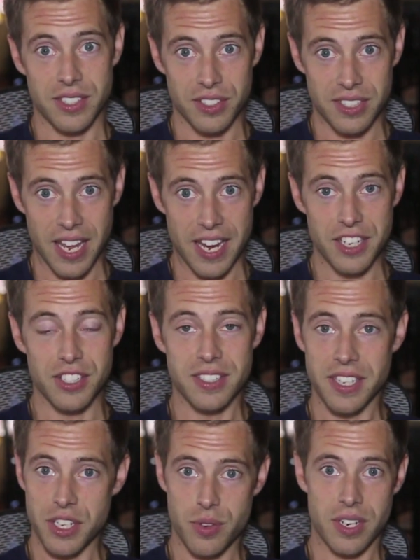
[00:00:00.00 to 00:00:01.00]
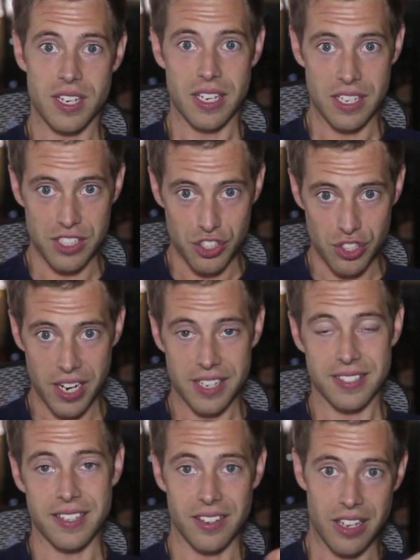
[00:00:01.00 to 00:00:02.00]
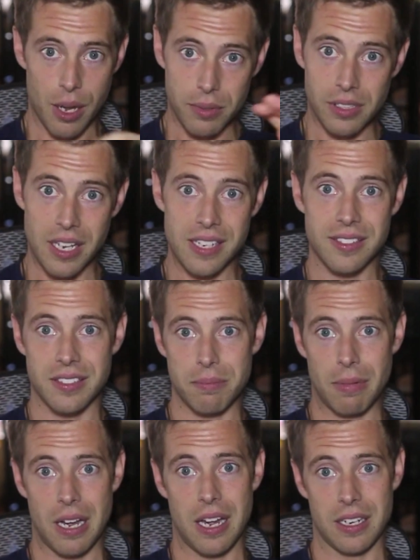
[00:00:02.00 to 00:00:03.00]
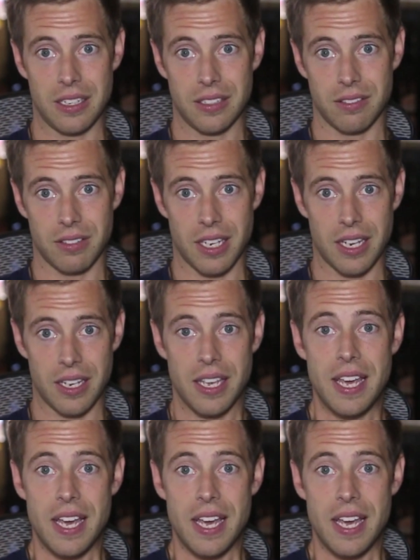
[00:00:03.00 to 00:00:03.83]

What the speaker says: There's agents that you can ingest that'll help cleanse the body, okay,